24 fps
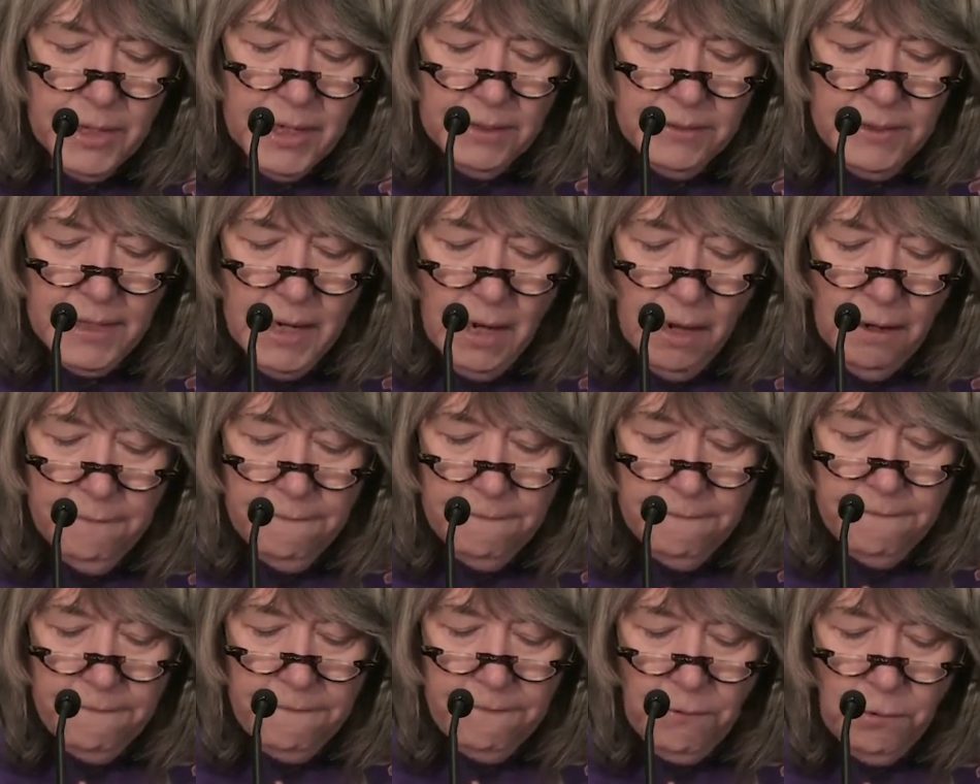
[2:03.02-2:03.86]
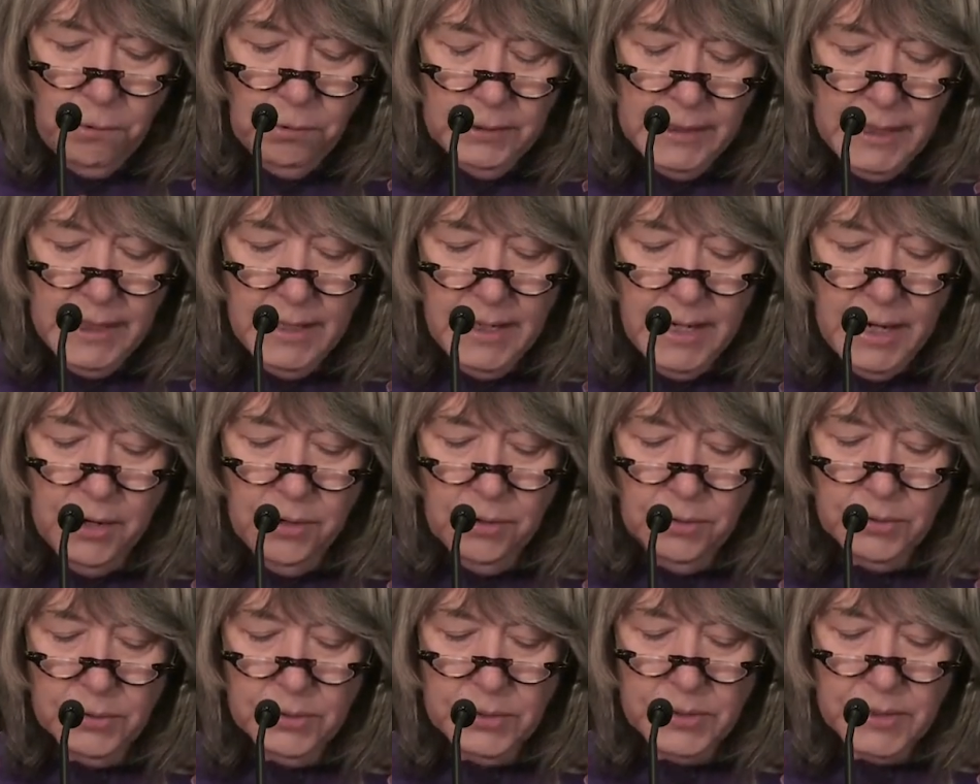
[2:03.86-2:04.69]
like the unfolding
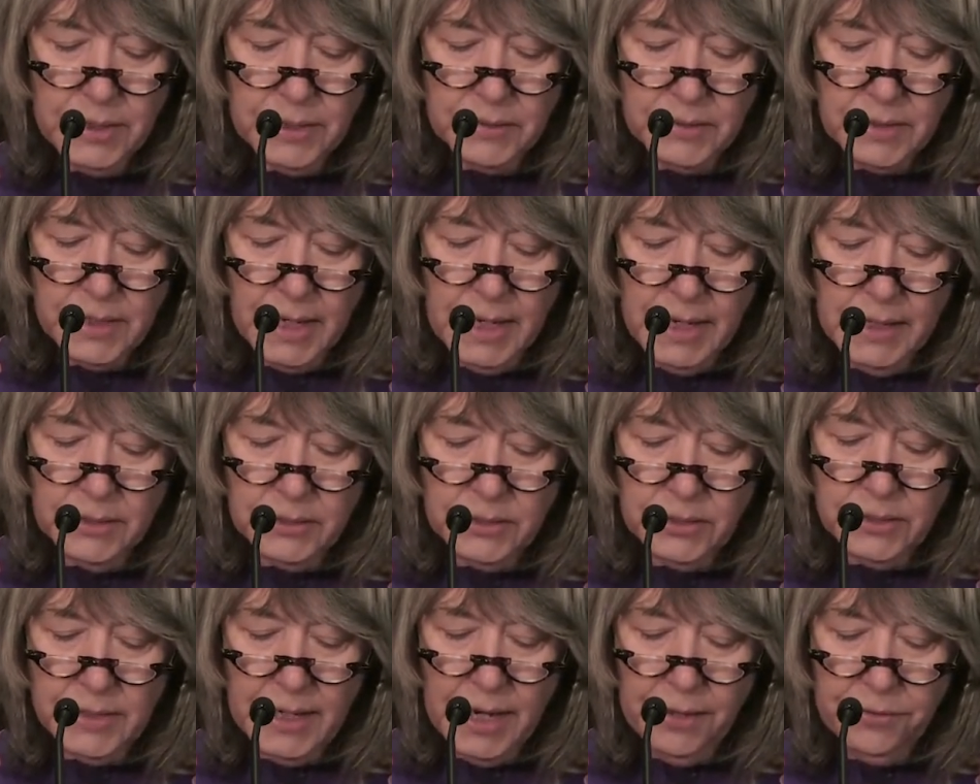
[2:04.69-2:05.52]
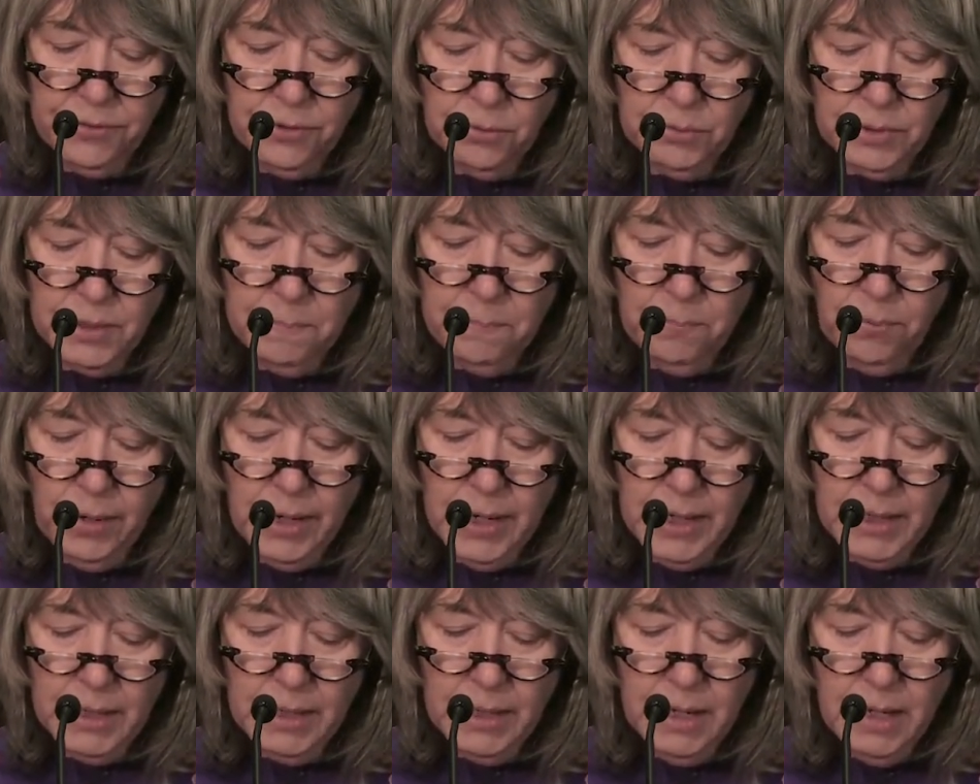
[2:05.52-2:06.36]
years since King's death only
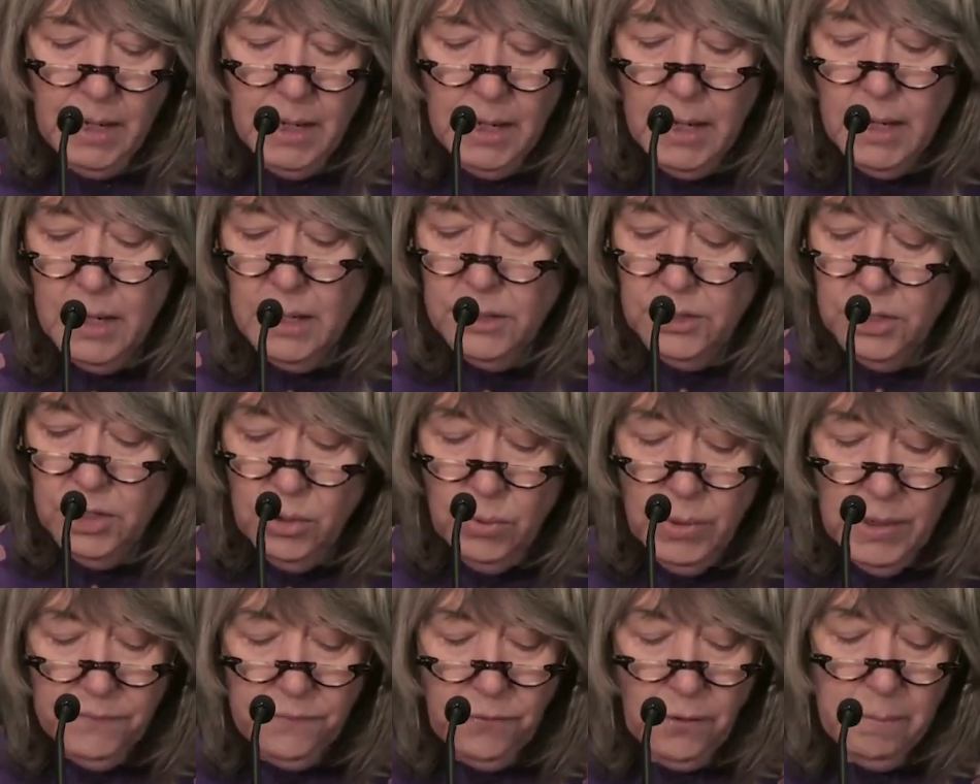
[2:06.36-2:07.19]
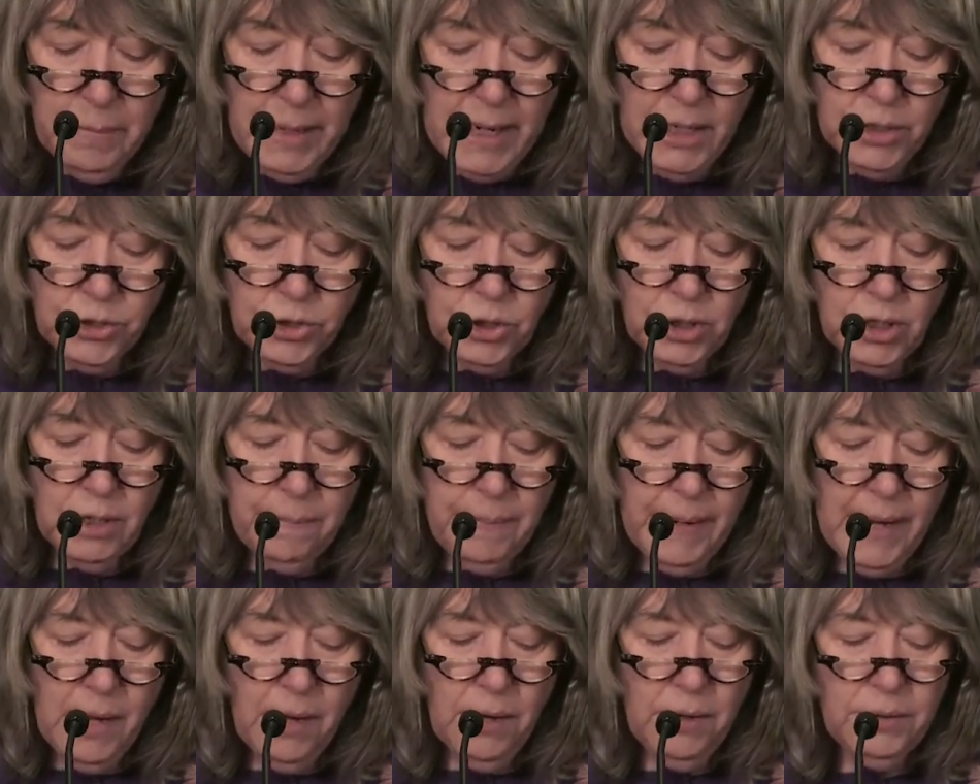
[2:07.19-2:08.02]
bring new information
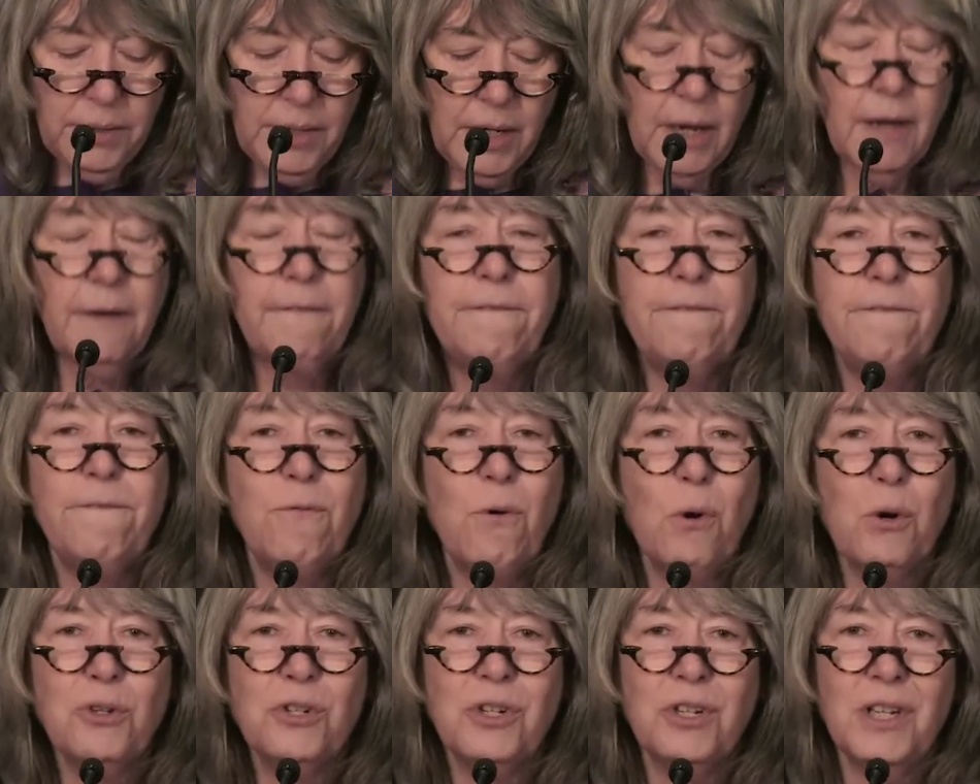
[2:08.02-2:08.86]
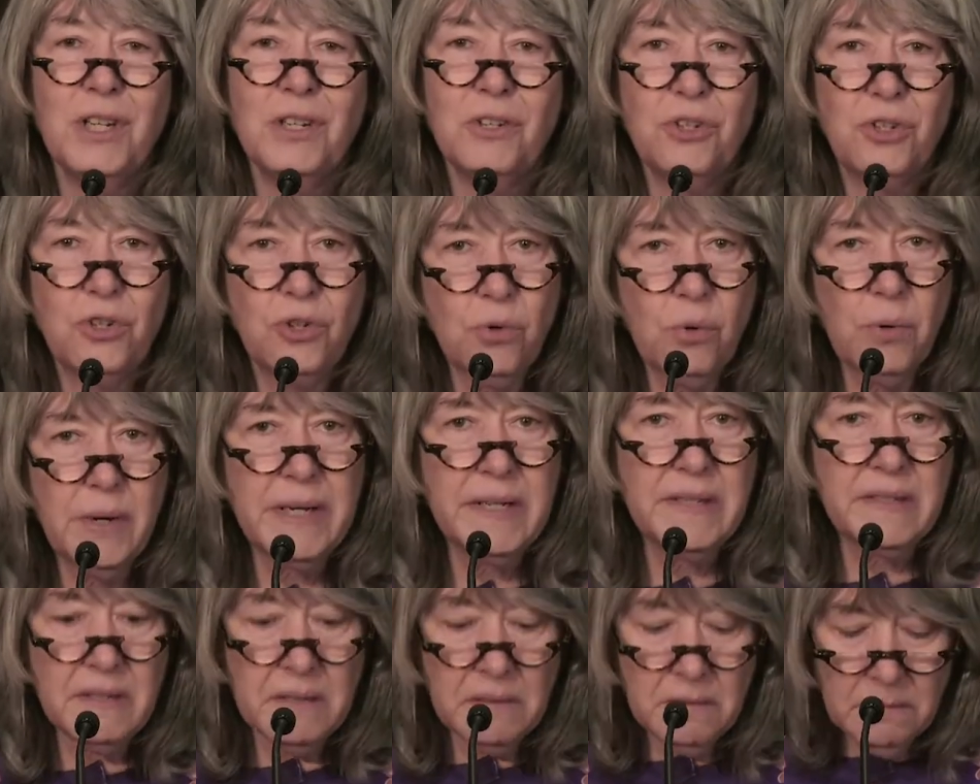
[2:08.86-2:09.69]
about unfortunate
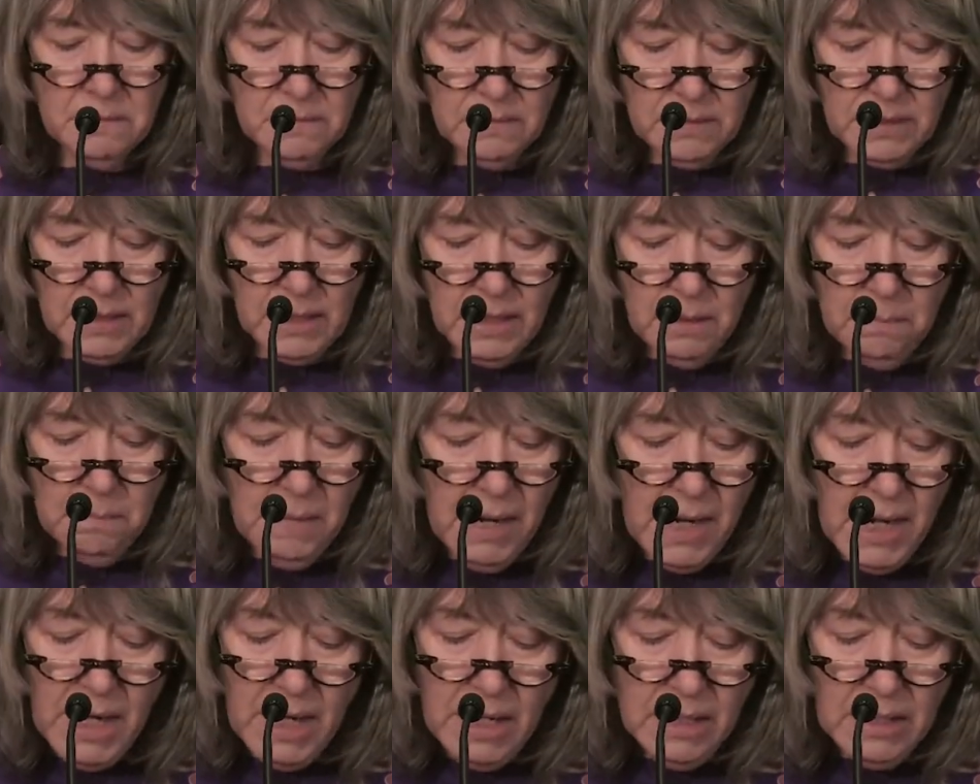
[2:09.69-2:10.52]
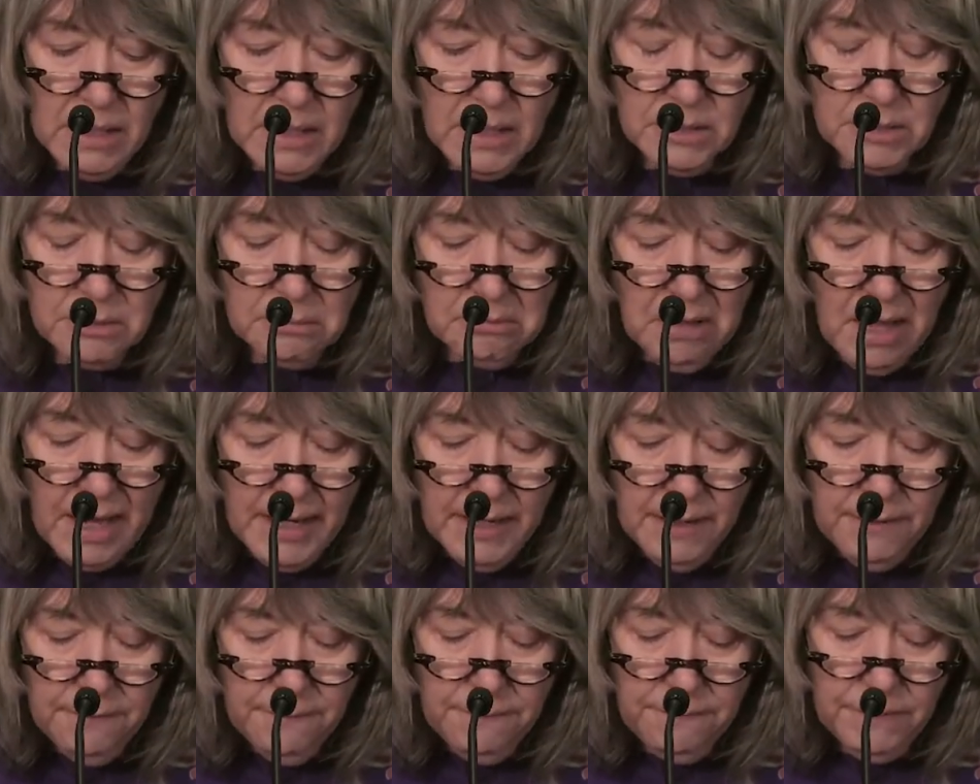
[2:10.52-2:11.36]
choices he made in his
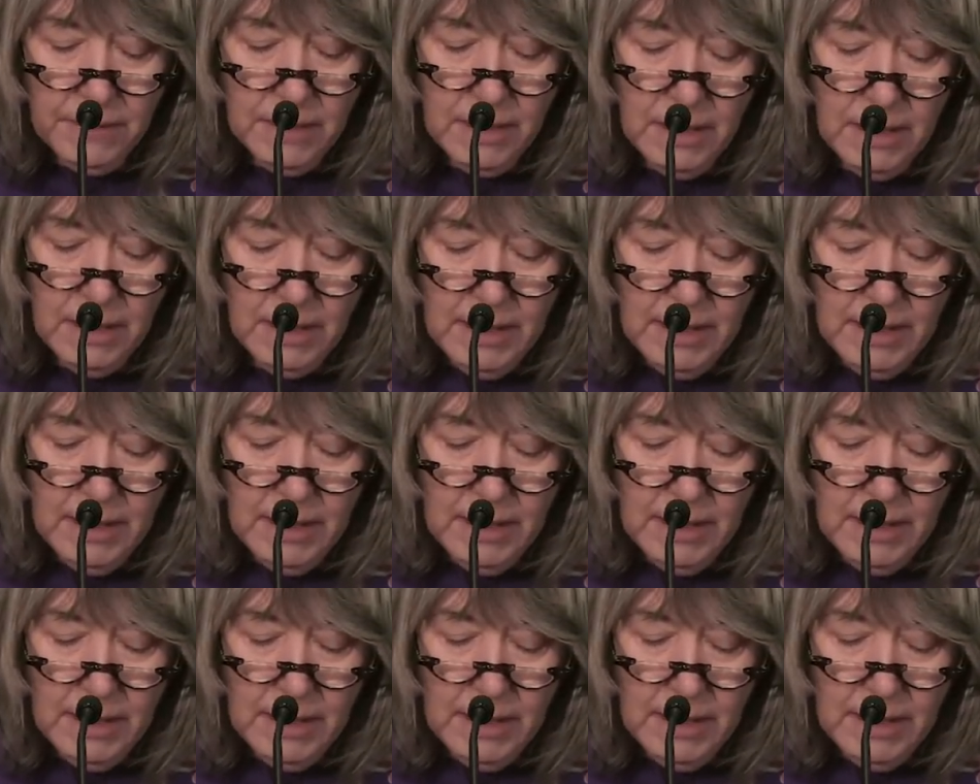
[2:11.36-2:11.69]
life,